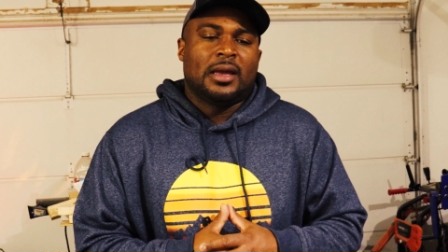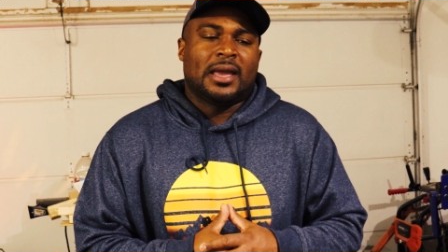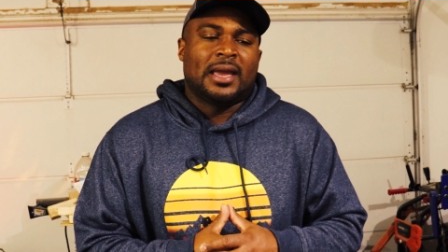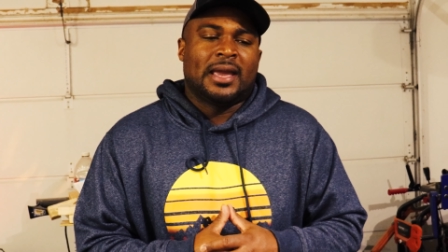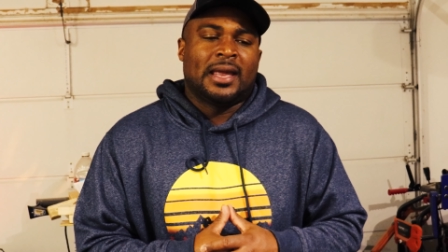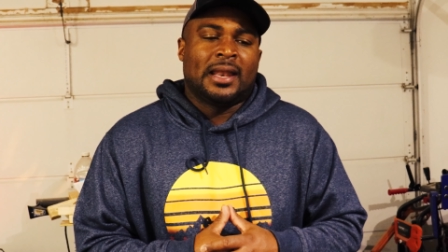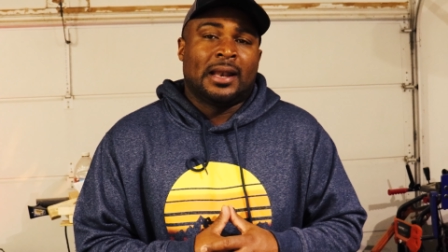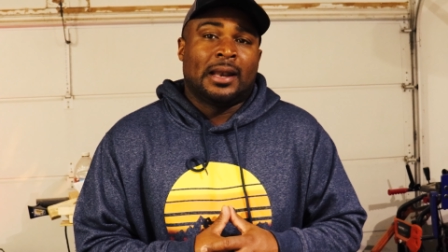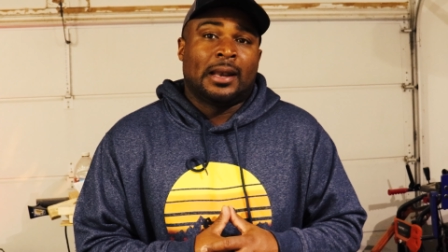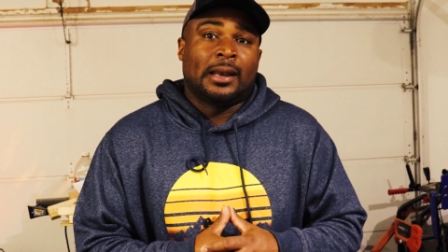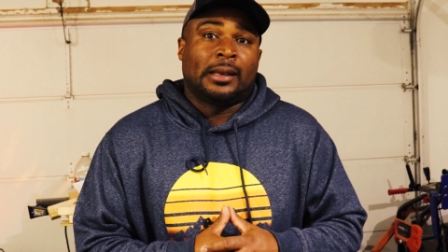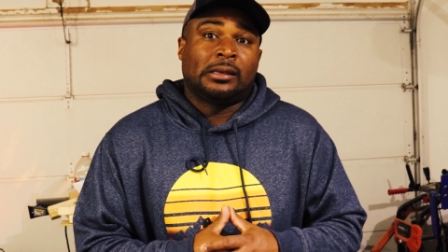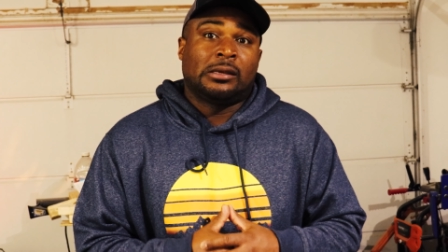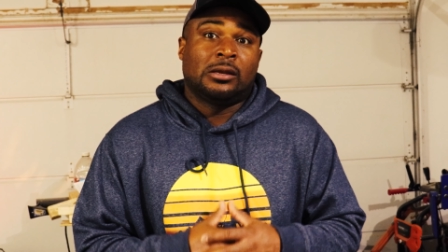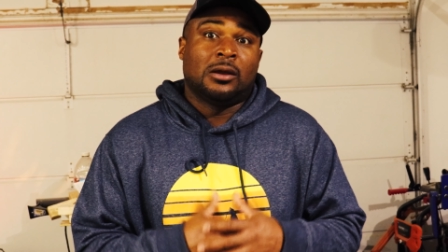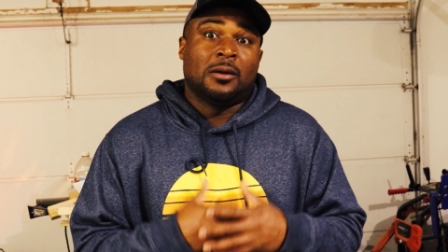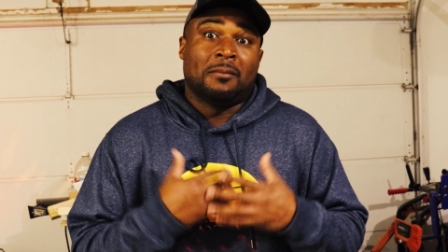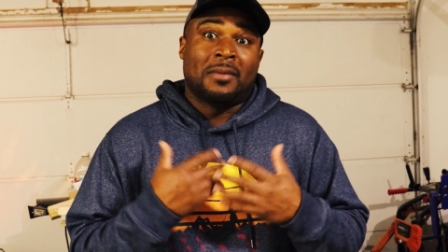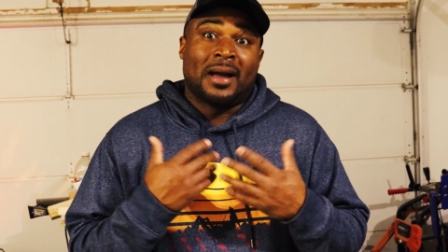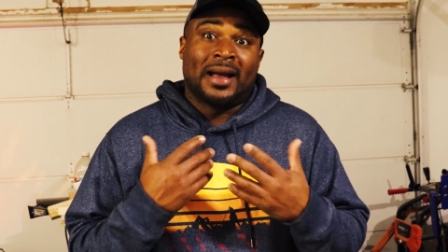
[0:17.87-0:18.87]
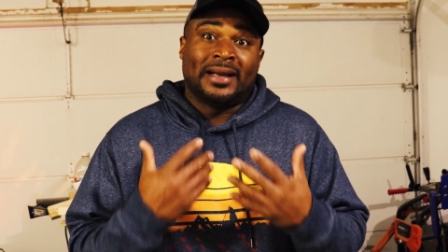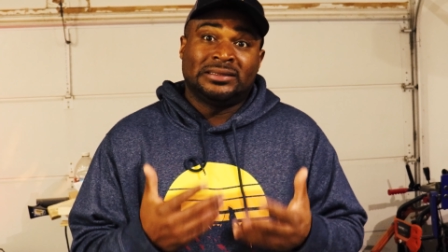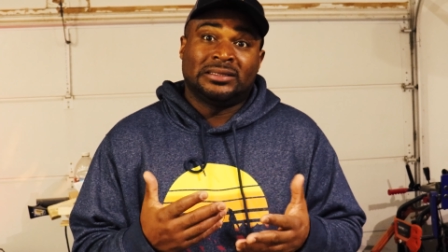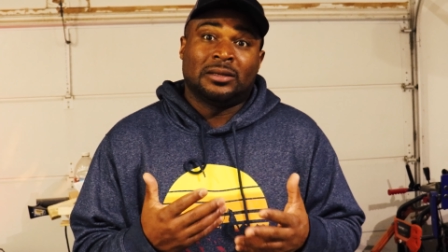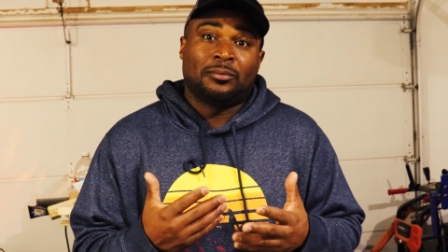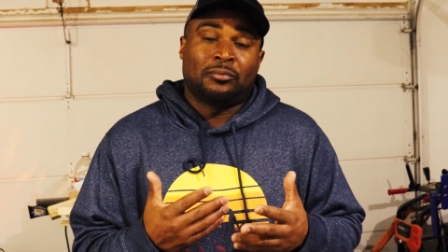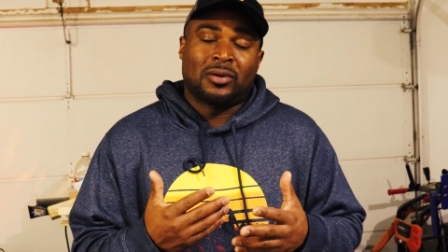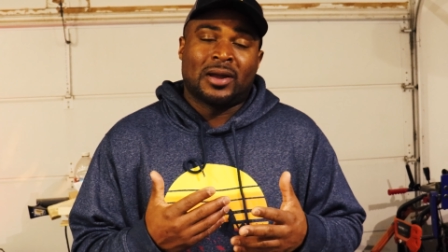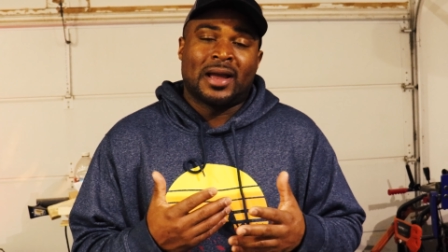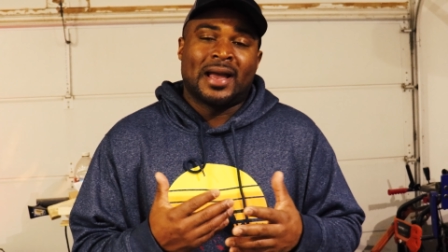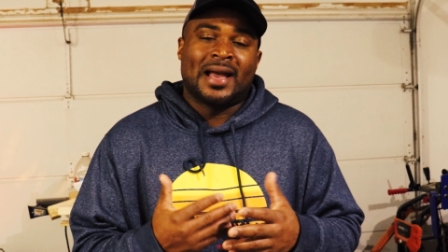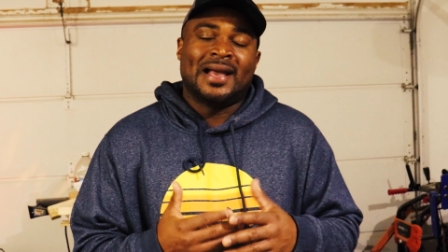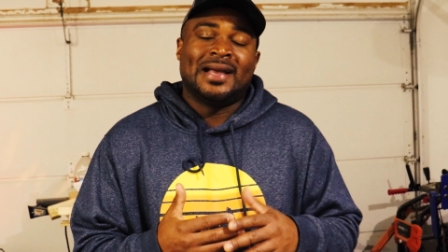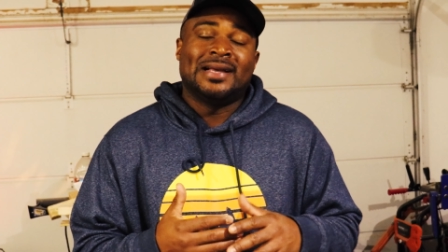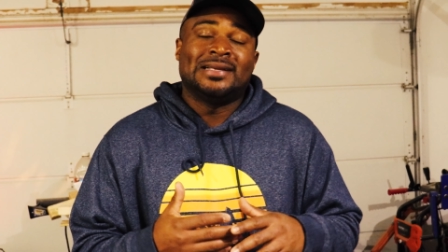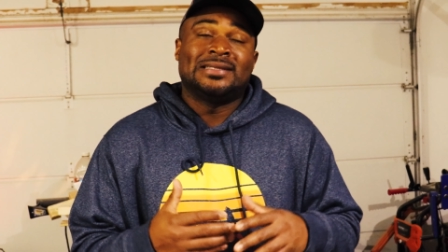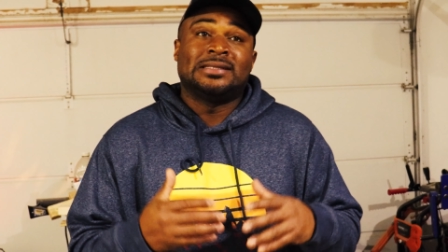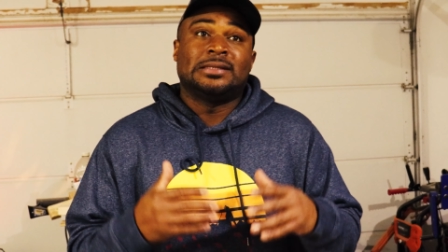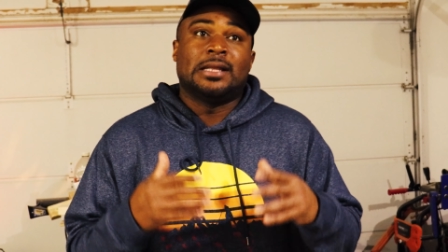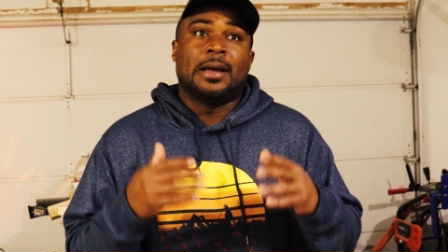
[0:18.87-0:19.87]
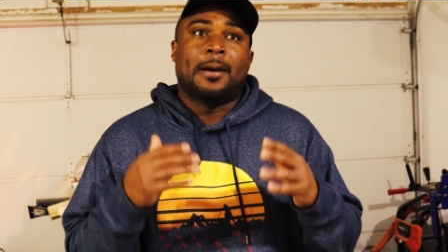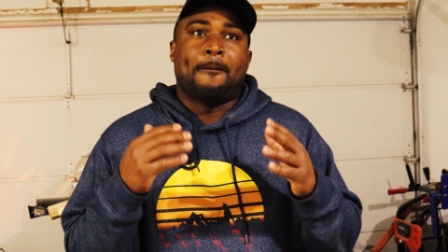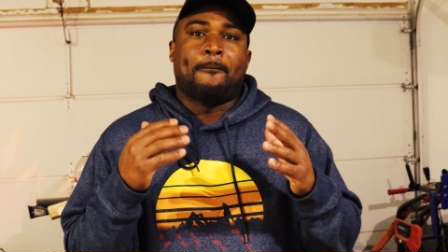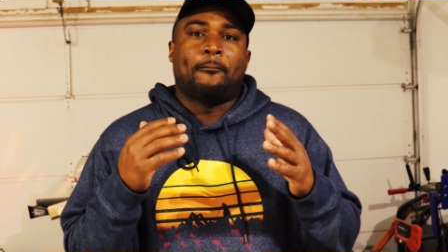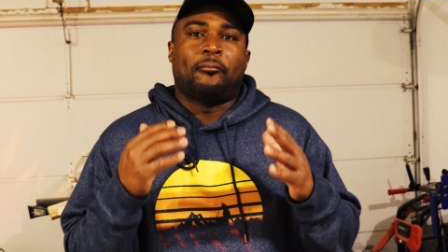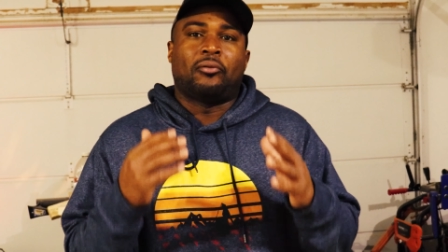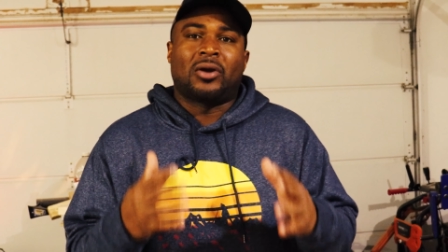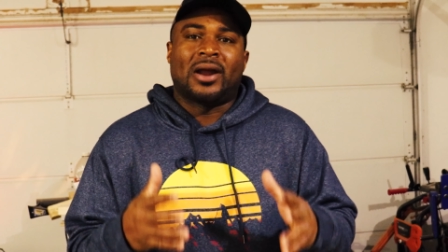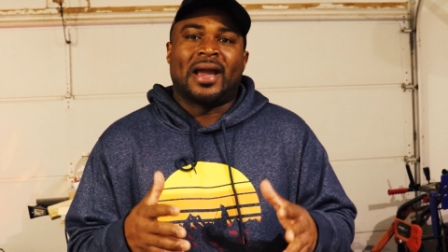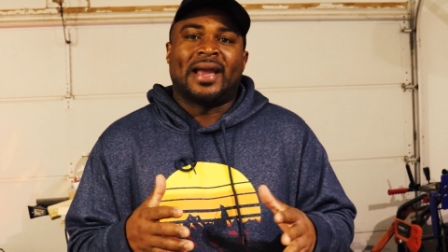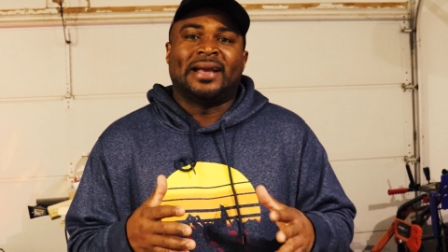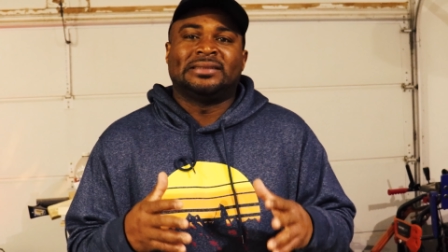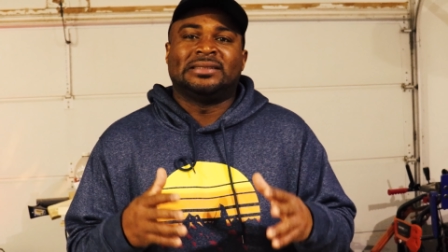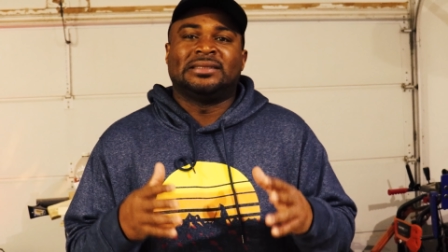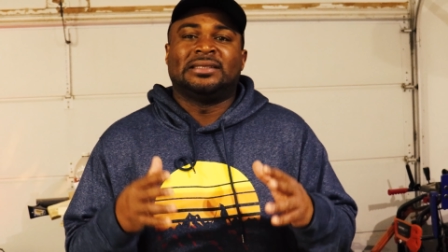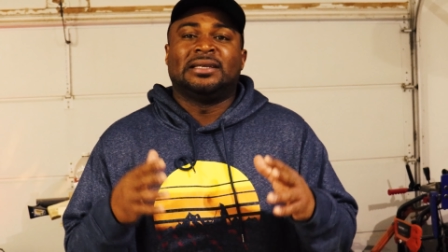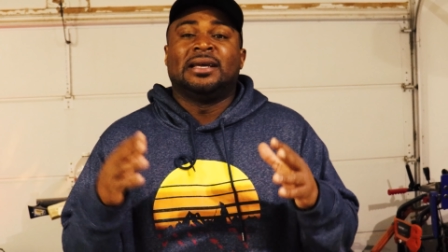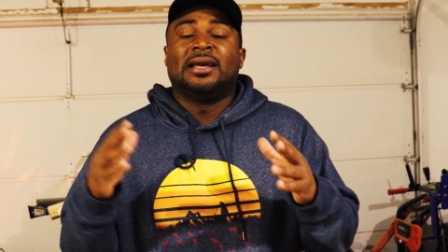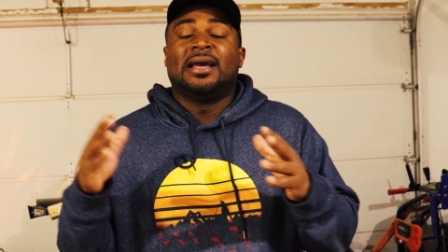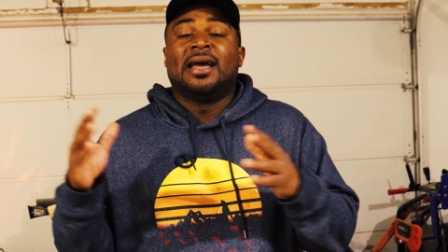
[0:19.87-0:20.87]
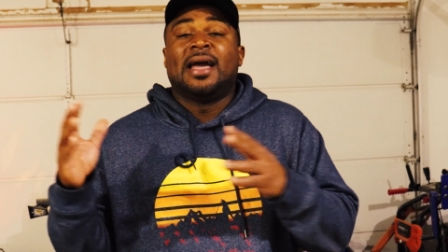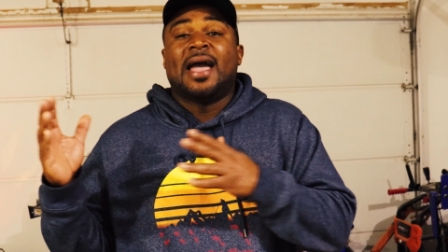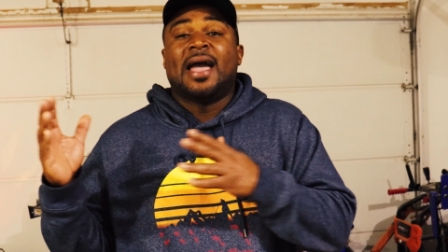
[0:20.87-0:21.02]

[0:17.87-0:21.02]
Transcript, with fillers: And to my surprise, the prices